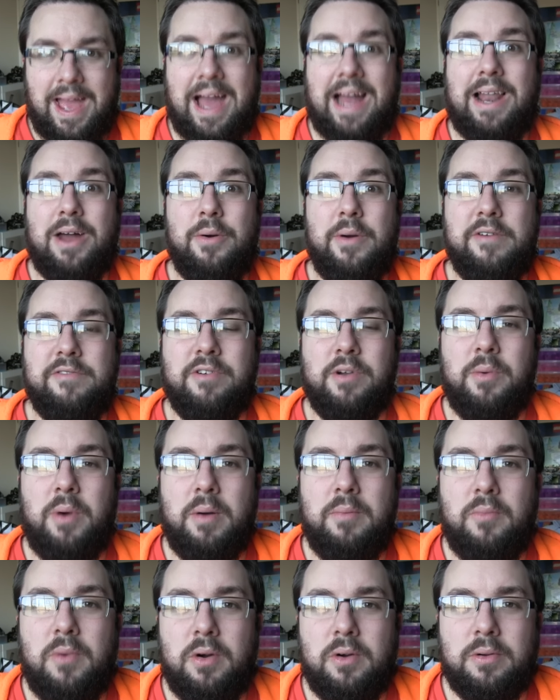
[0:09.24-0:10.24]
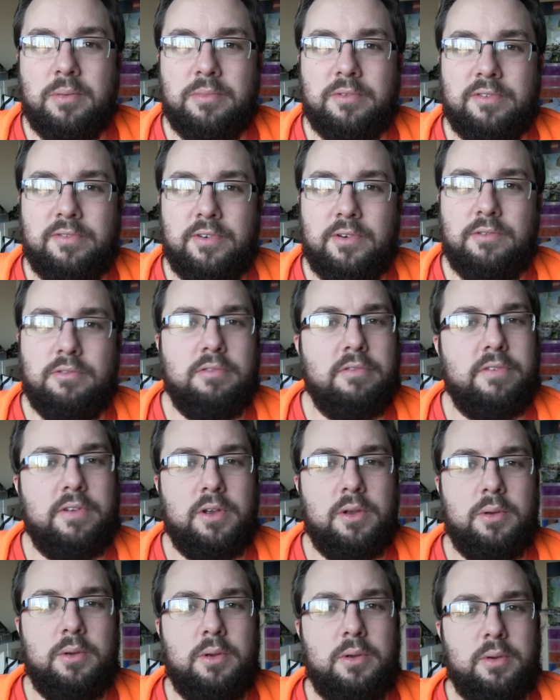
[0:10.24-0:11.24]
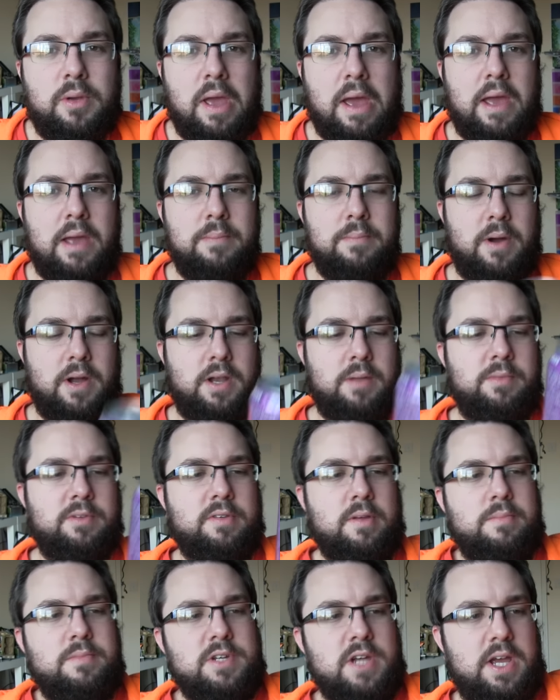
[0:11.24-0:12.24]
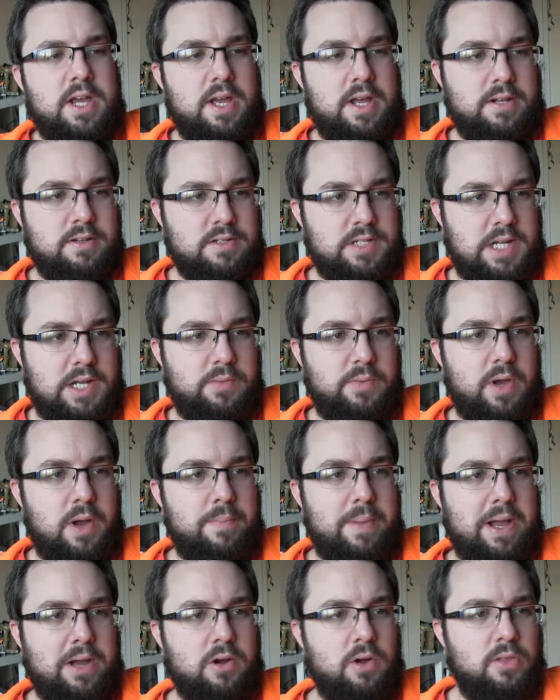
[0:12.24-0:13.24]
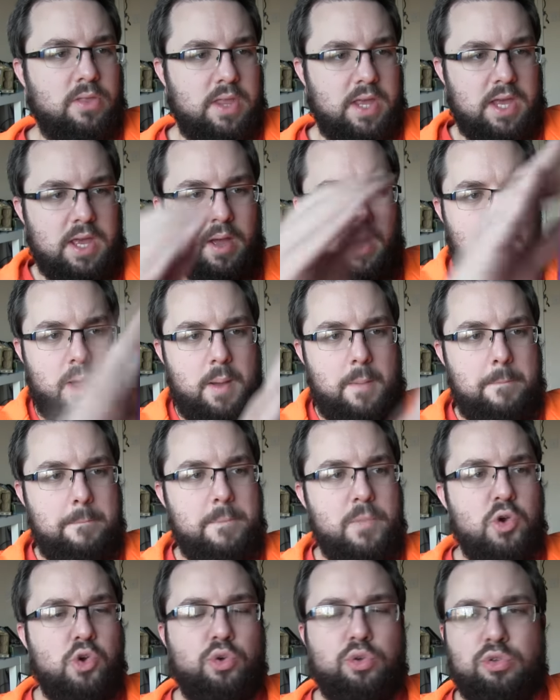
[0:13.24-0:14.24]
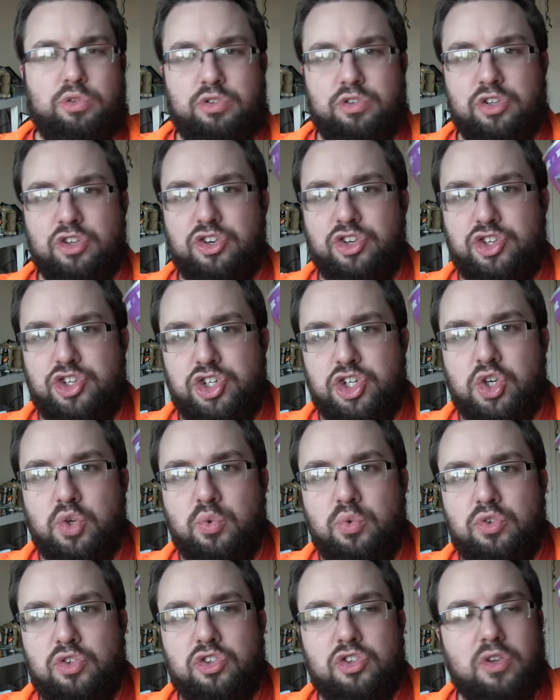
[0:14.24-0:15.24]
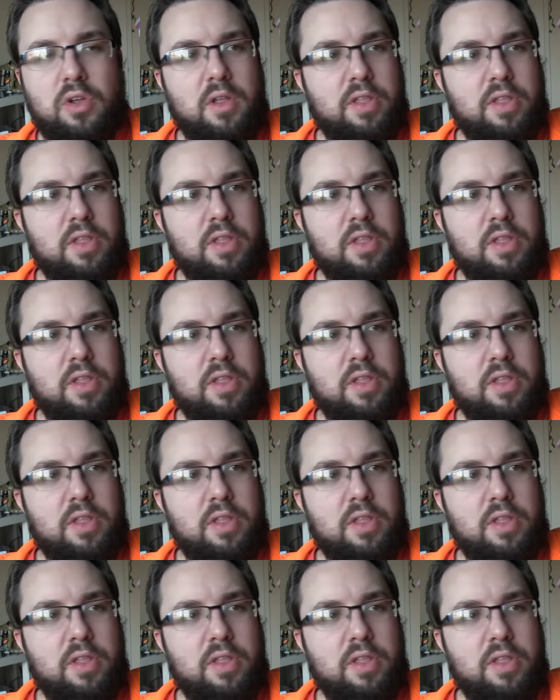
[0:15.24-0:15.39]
Hello everyone, welcome to Food Review UK. My name is MJ and today we are back on the Moose Juice.